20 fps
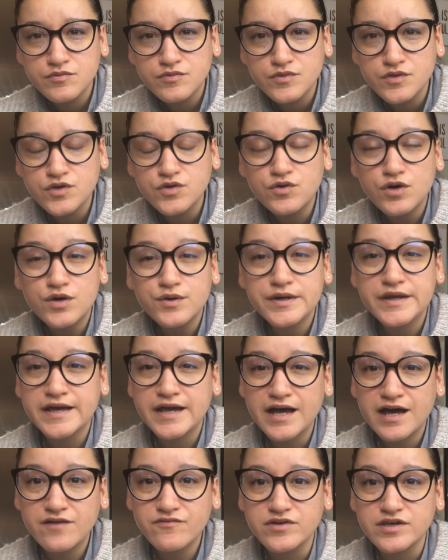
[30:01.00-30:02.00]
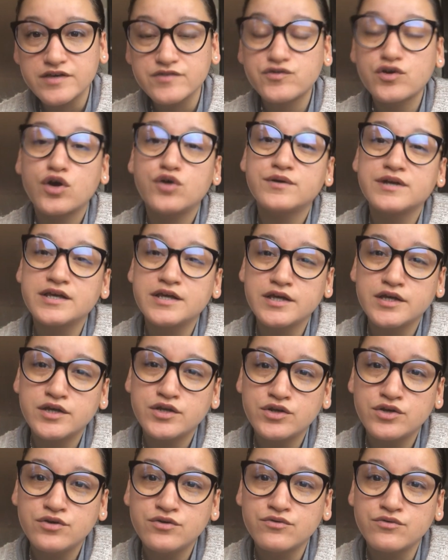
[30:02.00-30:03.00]
You already have it. It's already in
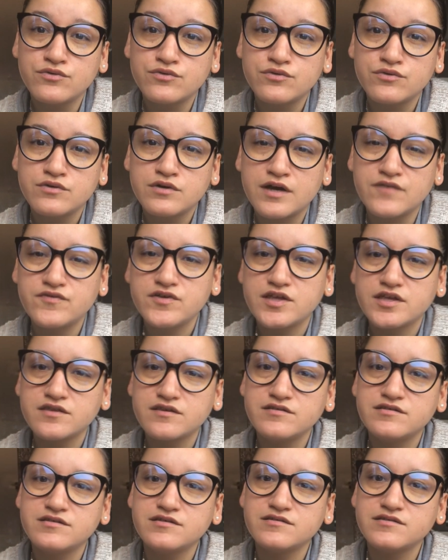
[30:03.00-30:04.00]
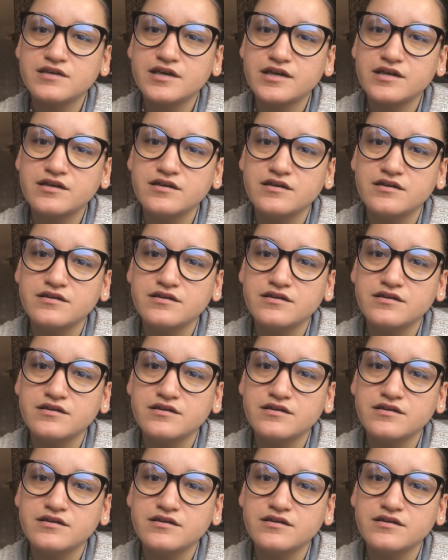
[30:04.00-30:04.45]
you. I feel like this is like,